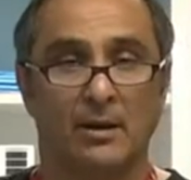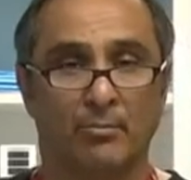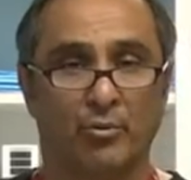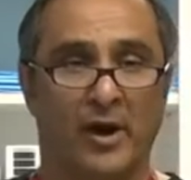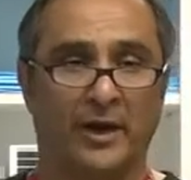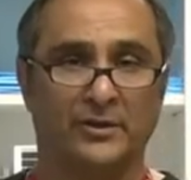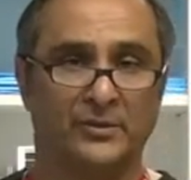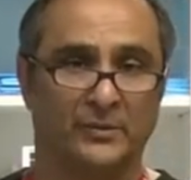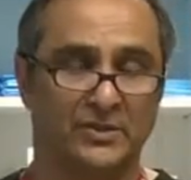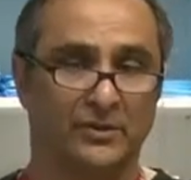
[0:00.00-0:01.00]
prior
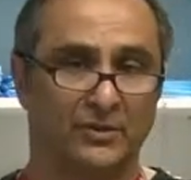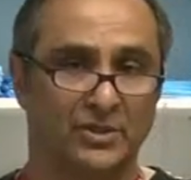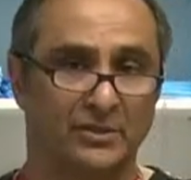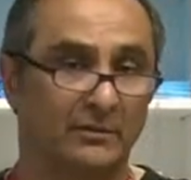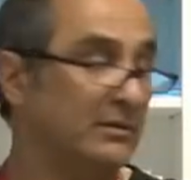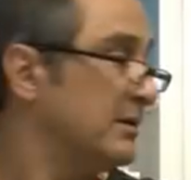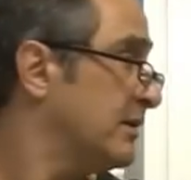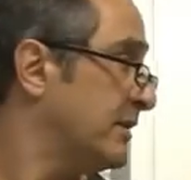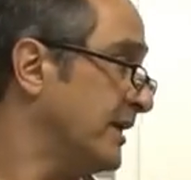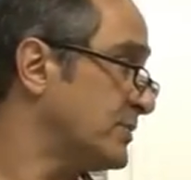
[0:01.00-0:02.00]
to insertion.
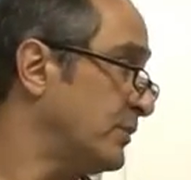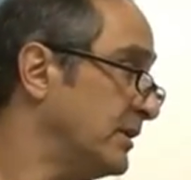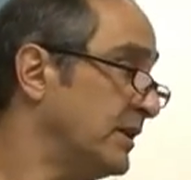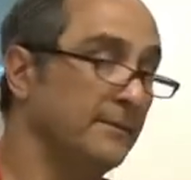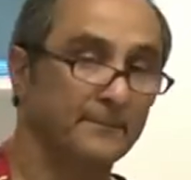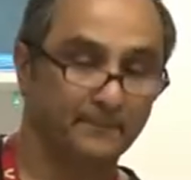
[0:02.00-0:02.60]
Thanks, Whitney.